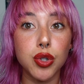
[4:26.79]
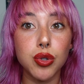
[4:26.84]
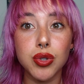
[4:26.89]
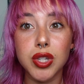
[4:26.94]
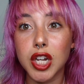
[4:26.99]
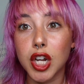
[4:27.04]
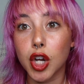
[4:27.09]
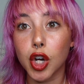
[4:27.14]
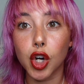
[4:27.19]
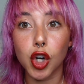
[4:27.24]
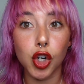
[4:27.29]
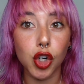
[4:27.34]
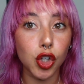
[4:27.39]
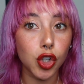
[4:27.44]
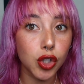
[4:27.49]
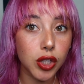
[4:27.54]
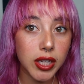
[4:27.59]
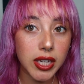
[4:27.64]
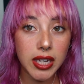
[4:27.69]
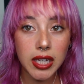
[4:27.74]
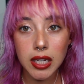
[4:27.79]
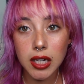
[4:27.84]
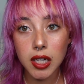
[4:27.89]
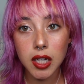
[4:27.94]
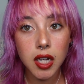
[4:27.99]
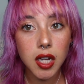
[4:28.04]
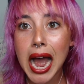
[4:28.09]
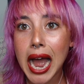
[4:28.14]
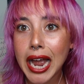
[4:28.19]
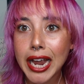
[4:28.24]
using a curling
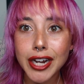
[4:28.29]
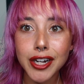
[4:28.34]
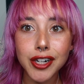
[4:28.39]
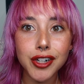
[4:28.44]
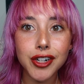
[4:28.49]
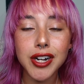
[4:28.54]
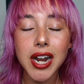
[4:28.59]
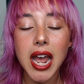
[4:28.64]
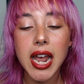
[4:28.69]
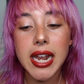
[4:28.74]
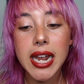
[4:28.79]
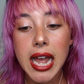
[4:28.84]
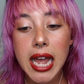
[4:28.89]
iron, I